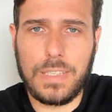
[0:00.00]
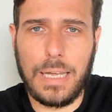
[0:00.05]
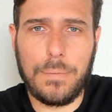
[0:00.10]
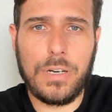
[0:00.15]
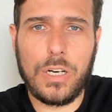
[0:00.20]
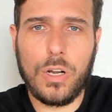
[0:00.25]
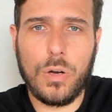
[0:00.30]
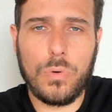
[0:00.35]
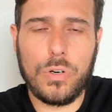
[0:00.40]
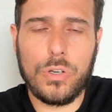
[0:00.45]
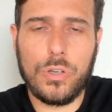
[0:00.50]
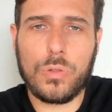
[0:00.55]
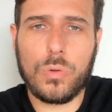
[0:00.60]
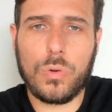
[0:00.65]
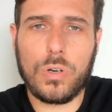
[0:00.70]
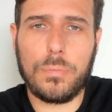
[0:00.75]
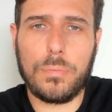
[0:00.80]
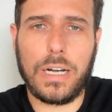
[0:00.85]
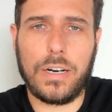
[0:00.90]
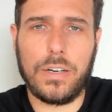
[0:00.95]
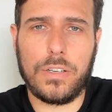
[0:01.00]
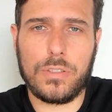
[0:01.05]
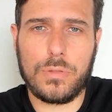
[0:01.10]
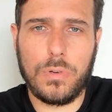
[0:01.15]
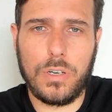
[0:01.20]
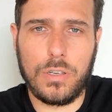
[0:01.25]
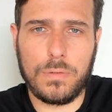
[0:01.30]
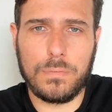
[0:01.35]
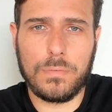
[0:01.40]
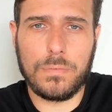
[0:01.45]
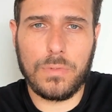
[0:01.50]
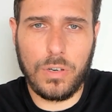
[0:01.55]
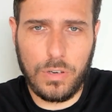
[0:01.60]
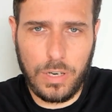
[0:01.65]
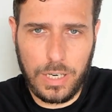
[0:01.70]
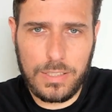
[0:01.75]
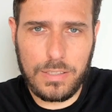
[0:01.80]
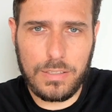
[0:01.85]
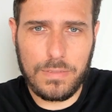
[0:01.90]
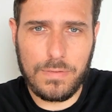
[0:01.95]
know what you thought about it as well. All
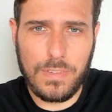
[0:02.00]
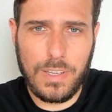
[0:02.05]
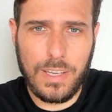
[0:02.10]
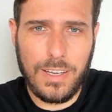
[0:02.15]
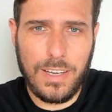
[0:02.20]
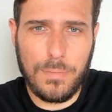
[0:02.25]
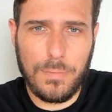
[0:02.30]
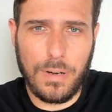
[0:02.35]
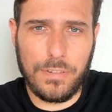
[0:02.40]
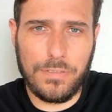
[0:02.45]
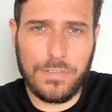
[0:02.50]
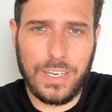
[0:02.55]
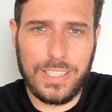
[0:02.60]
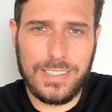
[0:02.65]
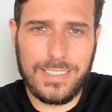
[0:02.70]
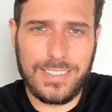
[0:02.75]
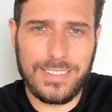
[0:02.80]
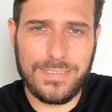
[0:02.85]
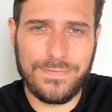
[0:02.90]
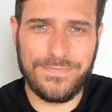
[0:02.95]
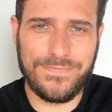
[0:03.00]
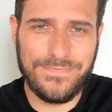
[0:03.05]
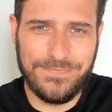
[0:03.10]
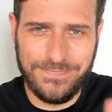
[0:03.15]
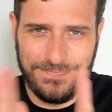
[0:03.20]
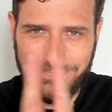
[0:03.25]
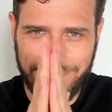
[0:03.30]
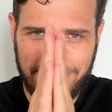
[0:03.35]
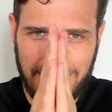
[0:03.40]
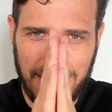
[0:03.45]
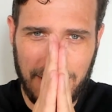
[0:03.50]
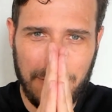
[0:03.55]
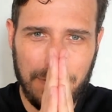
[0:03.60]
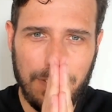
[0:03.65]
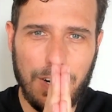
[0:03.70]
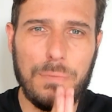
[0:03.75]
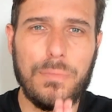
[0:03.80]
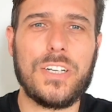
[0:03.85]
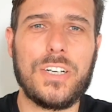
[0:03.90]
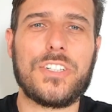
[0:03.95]
right, my friends, thank you
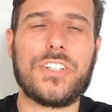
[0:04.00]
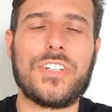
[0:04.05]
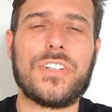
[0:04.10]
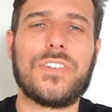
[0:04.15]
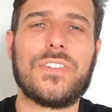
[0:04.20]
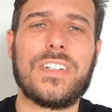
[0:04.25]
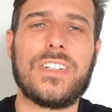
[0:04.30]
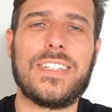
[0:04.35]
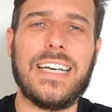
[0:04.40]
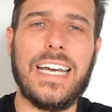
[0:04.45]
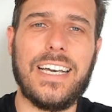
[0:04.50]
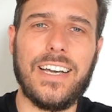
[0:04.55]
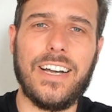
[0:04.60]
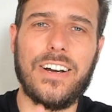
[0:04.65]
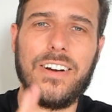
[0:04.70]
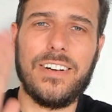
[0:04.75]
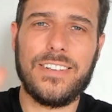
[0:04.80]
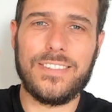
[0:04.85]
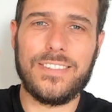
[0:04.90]
very much. Take care.